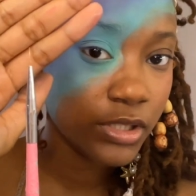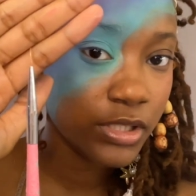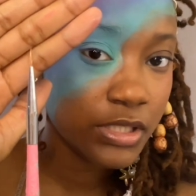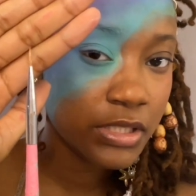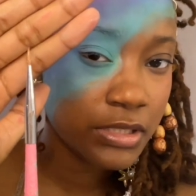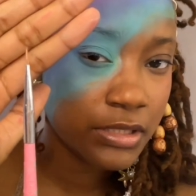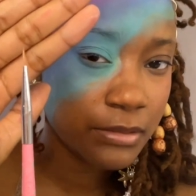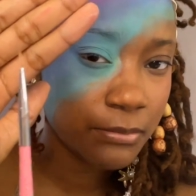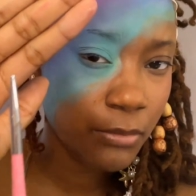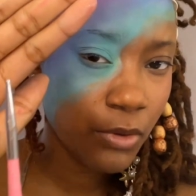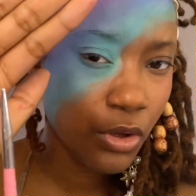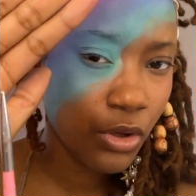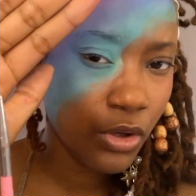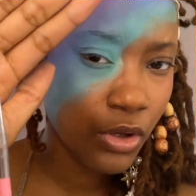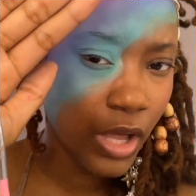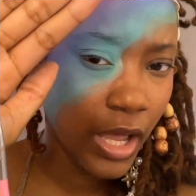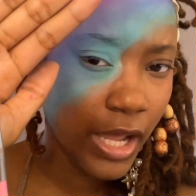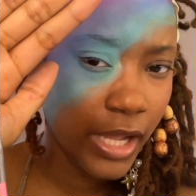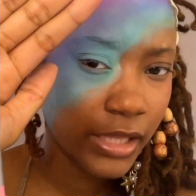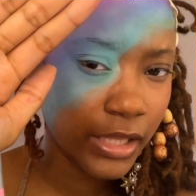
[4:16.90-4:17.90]
small
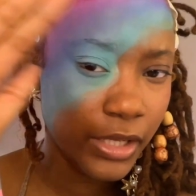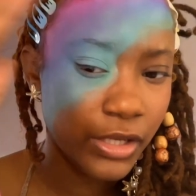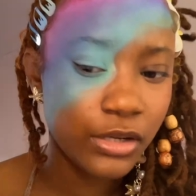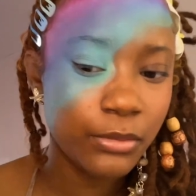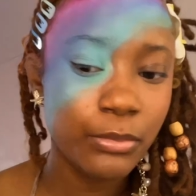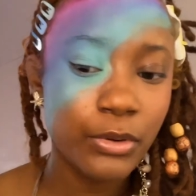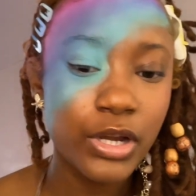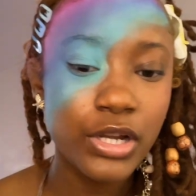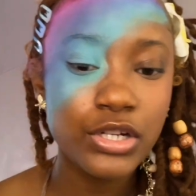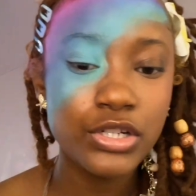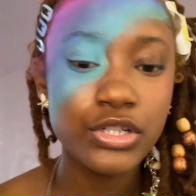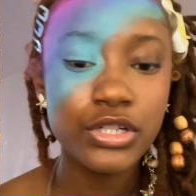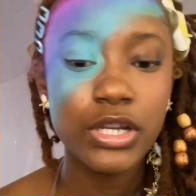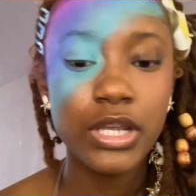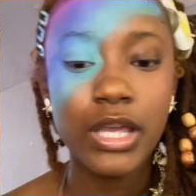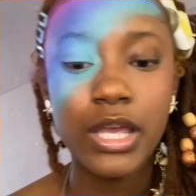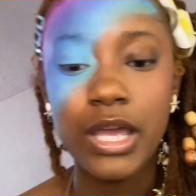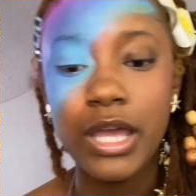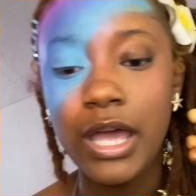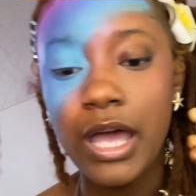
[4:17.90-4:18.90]
eyeliner brush.
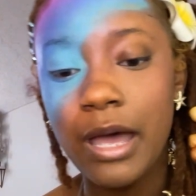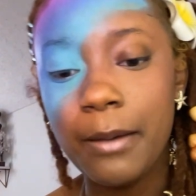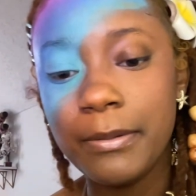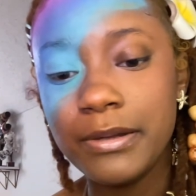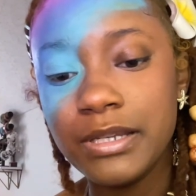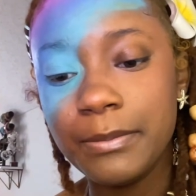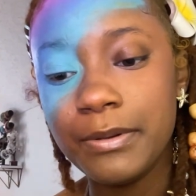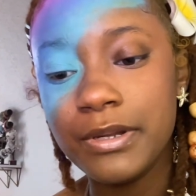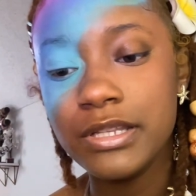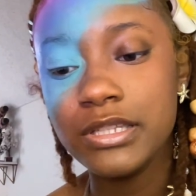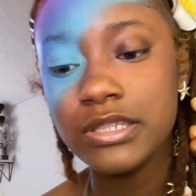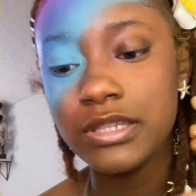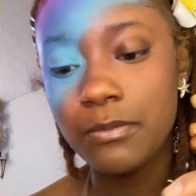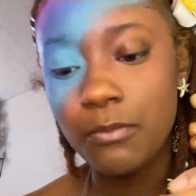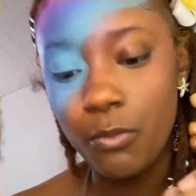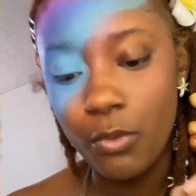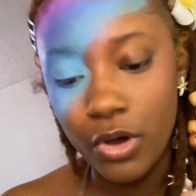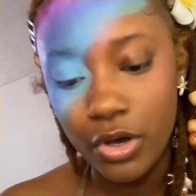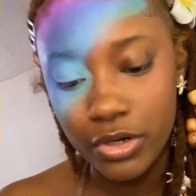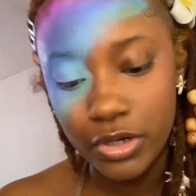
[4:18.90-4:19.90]
I'm gonna dip it in some
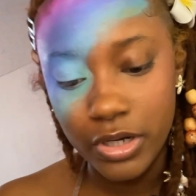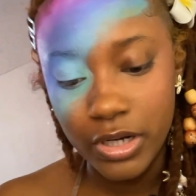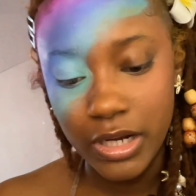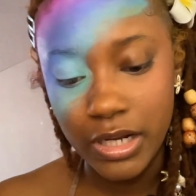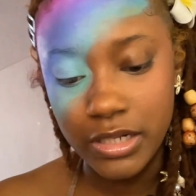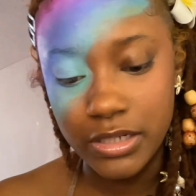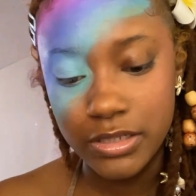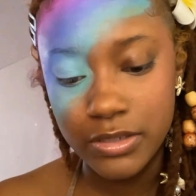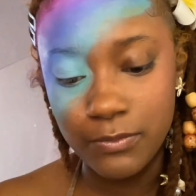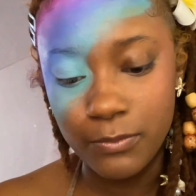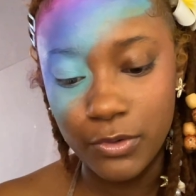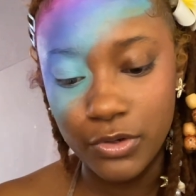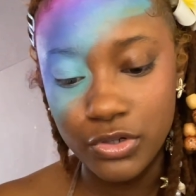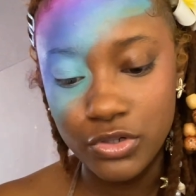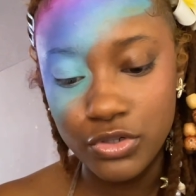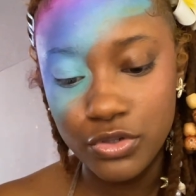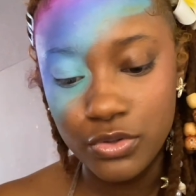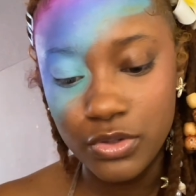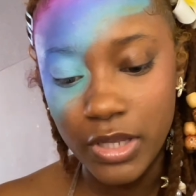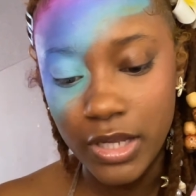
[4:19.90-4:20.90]
water and we're gonna
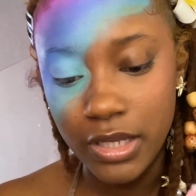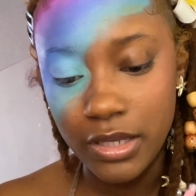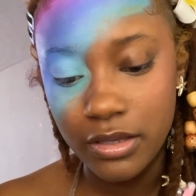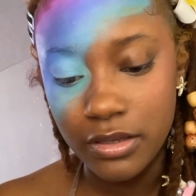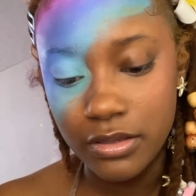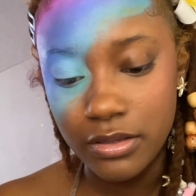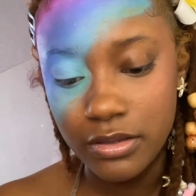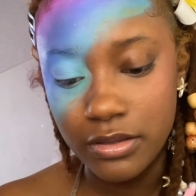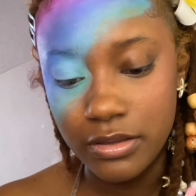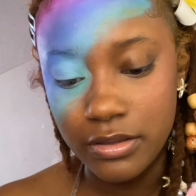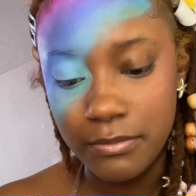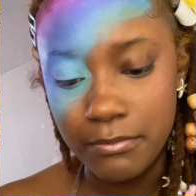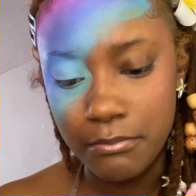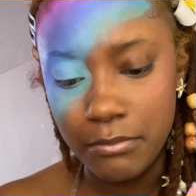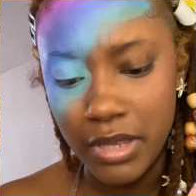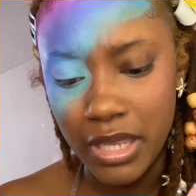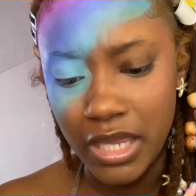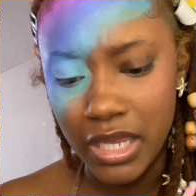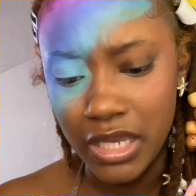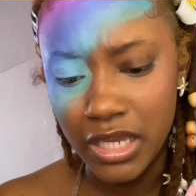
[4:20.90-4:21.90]
do like the
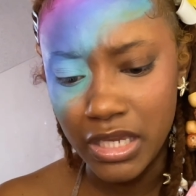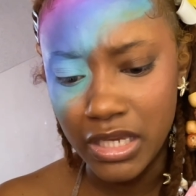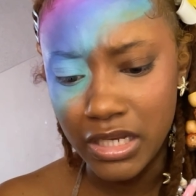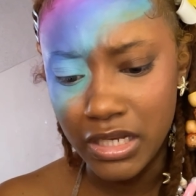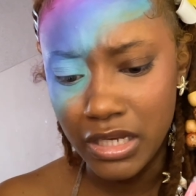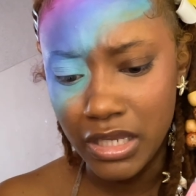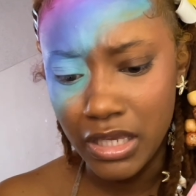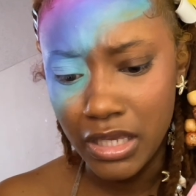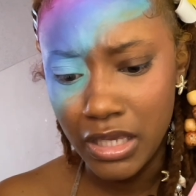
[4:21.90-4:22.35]
main.